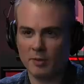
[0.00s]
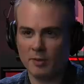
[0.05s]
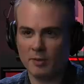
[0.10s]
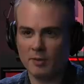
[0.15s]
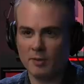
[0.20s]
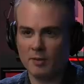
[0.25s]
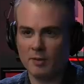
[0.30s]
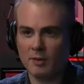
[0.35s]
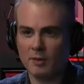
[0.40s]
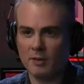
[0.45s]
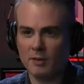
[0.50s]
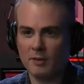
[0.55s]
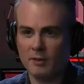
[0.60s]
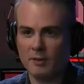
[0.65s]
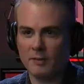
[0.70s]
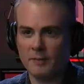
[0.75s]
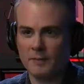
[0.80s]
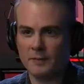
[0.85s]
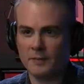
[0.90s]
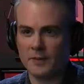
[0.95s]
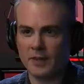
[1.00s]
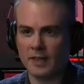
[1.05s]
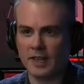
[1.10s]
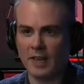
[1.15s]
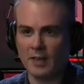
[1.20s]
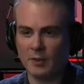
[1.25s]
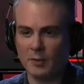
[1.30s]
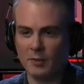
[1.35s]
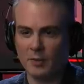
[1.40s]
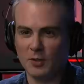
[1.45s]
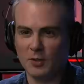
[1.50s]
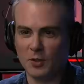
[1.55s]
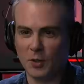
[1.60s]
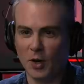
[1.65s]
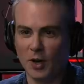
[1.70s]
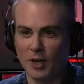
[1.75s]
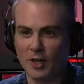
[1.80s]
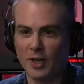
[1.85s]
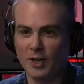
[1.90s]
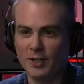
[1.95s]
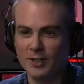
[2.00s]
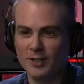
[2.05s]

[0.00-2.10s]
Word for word: Great. I can't use this truck.